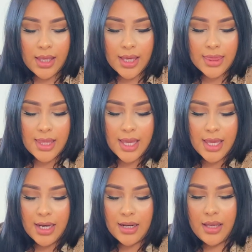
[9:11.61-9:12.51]
and
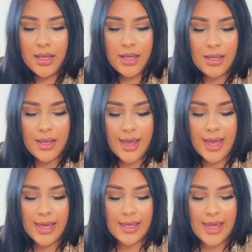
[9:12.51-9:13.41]
then
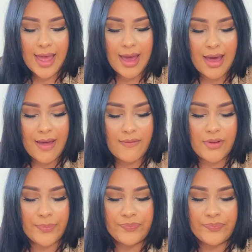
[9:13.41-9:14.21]
I have